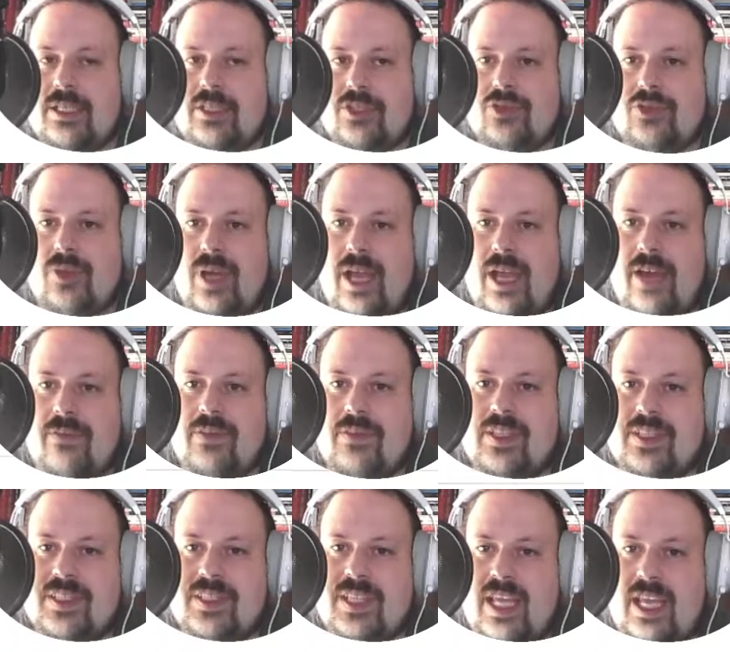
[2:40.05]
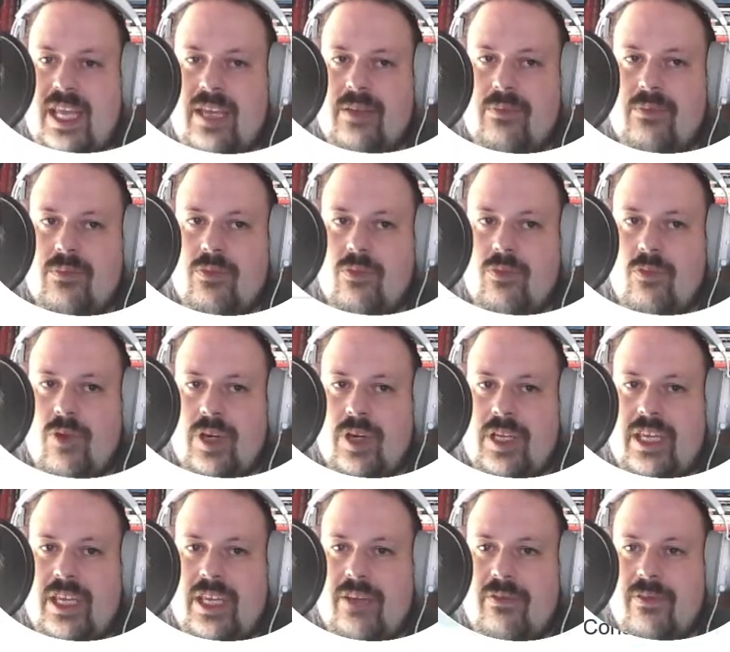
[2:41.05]
So I have the same
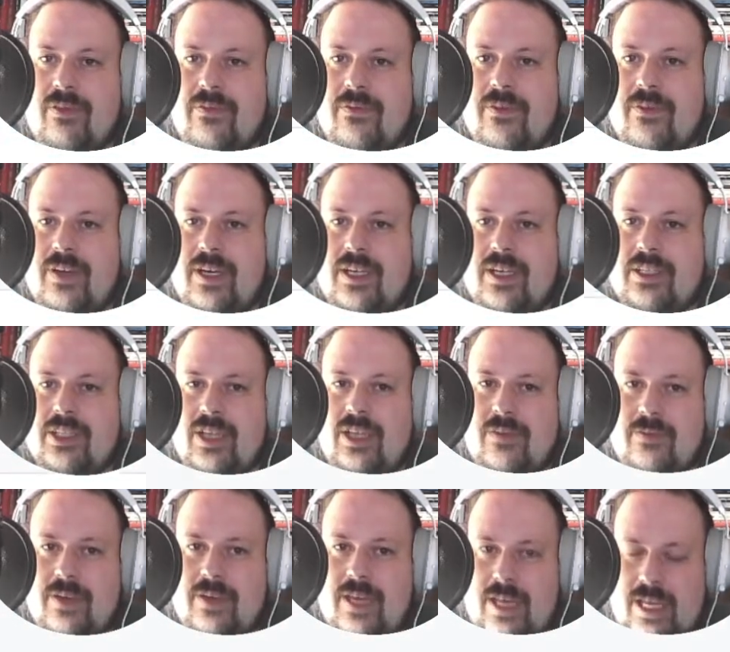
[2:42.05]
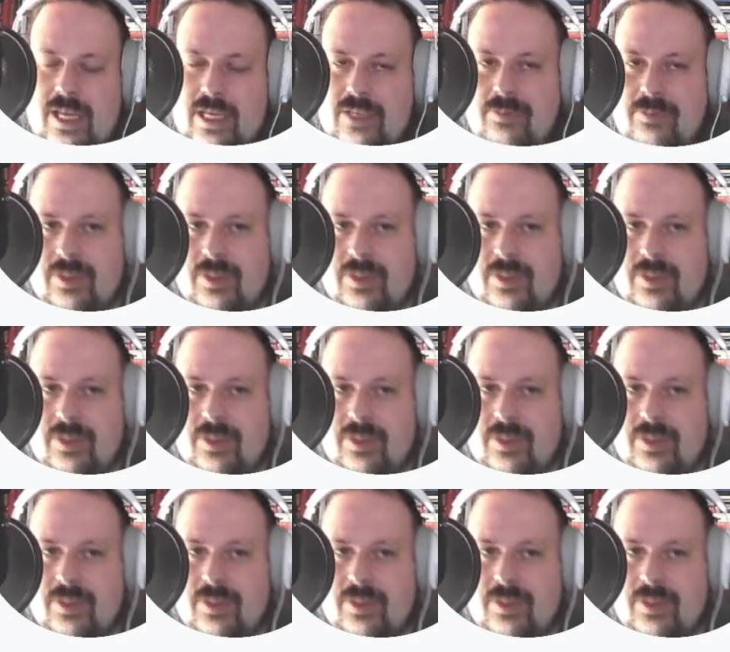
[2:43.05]
working with uh, Java 8,